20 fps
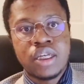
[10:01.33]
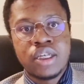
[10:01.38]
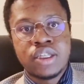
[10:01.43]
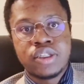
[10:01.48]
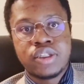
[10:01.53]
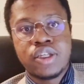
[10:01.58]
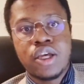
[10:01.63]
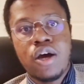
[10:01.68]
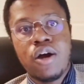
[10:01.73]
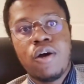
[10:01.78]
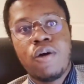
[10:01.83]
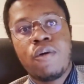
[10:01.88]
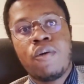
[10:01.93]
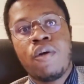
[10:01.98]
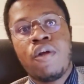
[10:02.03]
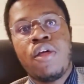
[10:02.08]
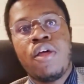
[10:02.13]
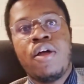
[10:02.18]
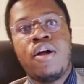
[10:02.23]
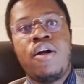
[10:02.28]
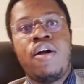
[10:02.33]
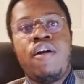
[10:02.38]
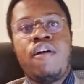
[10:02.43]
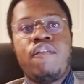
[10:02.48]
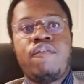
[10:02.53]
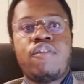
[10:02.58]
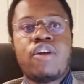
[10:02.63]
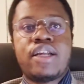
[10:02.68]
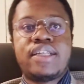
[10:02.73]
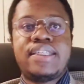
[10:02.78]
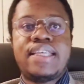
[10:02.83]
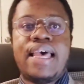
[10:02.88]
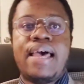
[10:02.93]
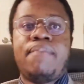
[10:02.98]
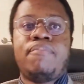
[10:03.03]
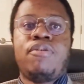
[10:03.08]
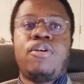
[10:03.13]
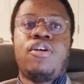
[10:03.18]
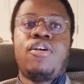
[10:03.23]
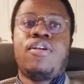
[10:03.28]
So, for
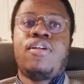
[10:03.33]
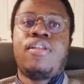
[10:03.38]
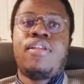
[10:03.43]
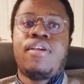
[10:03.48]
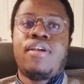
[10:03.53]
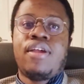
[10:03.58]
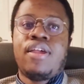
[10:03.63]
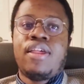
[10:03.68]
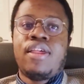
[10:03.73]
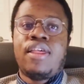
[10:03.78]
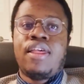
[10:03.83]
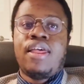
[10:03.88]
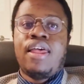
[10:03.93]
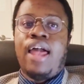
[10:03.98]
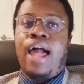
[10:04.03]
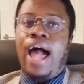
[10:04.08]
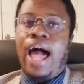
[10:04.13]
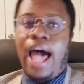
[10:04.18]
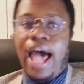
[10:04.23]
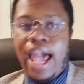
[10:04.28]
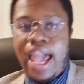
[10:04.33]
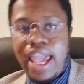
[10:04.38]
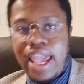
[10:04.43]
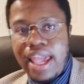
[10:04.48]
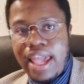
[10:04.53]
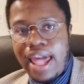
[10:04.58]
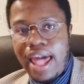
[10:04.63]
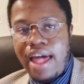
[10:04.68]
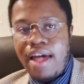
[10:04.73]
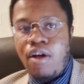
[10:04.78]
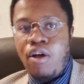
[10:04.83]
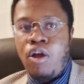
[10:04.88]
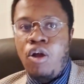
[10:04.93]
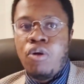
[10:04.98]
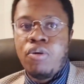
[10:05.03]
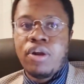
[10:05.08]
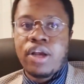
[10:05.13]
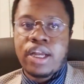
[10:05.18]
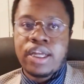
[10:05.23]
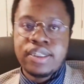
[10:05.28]
example, I
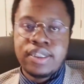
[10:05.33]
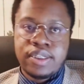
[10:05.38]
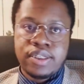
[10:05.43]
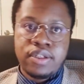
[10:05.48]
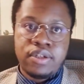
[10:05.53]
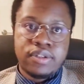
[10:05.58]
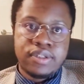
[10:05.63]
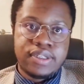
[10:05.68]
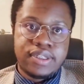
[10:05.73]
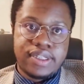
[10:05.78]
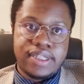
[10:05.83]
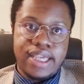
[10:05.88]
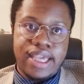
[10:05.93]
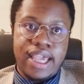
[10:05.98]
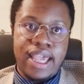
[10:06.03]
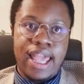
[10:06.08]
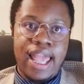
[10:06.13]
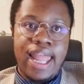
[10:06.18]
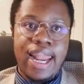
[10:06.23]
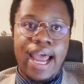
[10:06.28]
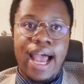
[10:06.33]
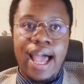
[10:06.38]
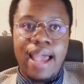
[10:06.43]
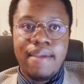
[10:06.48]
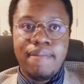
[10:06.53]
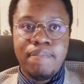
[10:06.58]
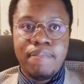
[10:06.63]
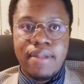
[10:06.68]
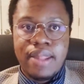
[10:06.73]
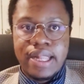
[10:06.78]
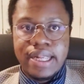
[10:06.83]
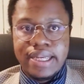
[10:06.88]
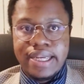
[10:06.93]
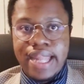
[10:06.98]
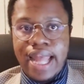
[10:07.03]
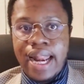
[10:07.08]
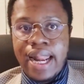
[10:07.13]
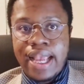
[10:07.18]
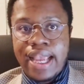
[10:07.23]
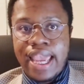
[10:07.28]
own a consultancy and I'm
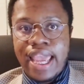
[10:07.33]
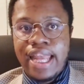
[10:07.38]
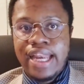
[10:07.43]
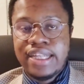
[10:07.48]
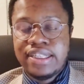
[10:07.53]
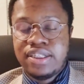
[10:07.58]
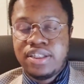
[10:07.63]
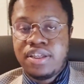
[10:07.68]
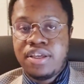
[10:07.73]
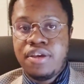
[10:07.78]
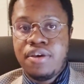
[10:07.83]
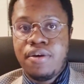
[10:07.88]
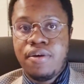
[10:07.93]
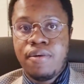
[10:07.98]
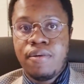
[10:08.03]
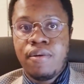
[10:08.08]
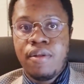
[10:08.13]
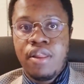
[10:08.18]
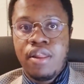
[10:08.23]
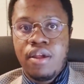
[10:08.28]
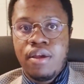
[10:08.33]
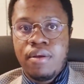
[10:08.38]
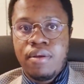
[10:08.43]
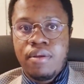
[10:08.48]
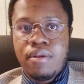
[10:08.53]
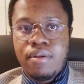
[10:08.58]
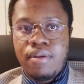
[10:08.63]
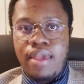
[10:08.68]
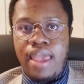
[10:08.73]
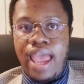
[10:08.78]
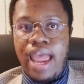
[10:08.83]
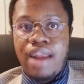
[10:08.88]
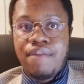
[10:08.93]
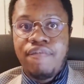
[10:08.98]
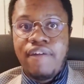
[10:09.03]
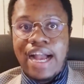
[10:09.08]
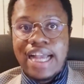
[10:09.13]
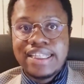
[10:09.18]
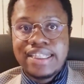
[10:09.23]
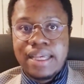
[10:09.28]
dedicated to
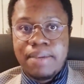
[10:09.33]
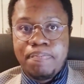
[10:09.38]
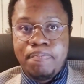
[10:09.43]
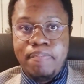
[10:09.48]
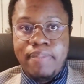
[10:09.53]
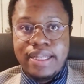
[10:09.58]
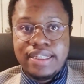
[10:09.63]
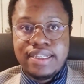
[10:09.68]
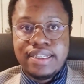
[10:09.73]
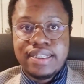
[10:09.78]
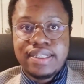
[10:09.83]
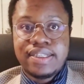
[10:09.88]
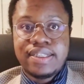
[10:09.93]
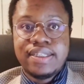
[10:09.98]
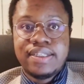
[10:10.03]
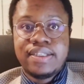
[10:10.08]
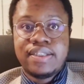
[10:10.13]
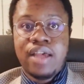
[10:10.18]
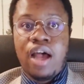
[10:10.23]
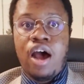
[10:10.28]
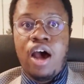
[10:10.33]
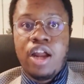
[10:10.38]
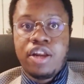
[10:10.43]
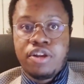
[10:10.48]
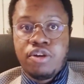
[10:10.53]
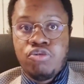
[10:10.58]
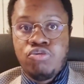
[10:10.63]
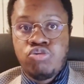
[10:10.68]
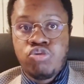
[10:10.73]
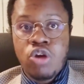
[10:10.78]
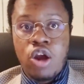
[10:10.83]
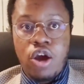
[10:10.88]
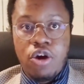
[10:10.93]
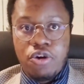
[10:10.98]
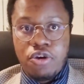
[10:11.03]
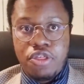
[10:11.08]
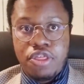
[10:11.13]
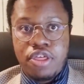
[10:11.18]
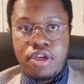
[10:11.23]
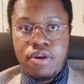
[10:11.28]
advising businesses on
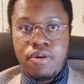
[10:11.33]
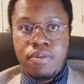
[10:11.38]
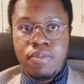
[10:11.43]
growth.